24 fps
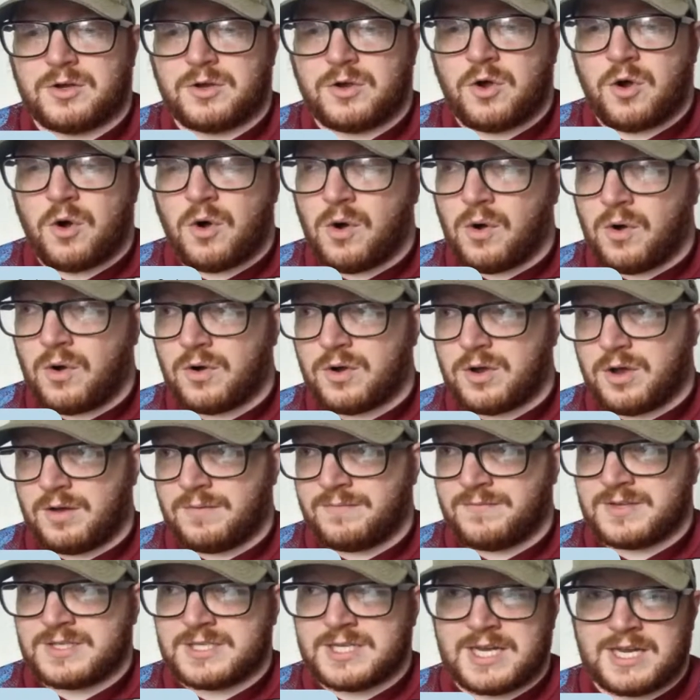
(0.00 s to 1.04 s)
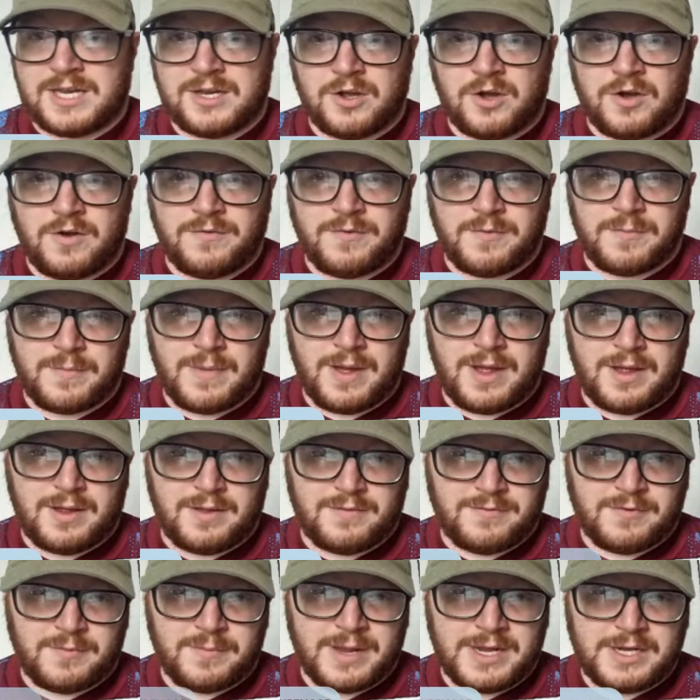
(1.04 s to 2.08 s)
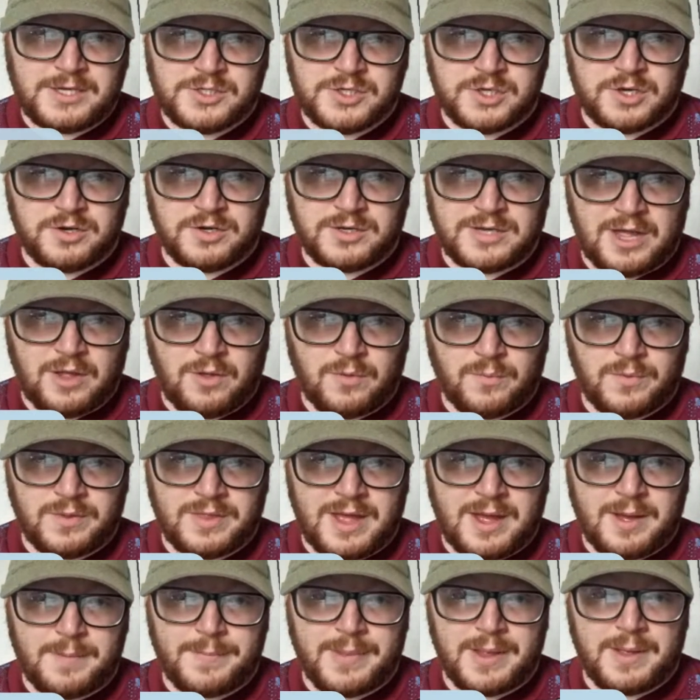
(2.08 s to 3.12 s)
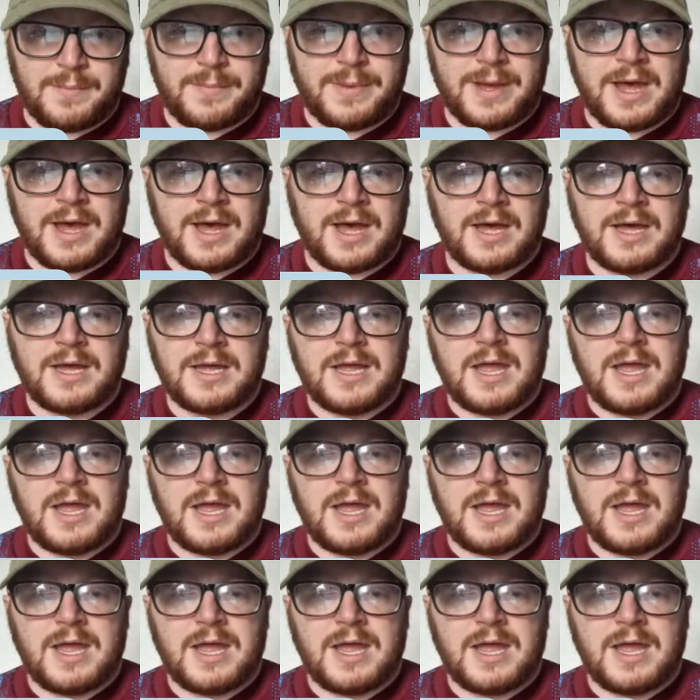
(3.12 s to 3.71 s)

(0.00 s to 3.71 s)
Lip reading: Cork and Vitinho, for me, should have dealt with that bit better.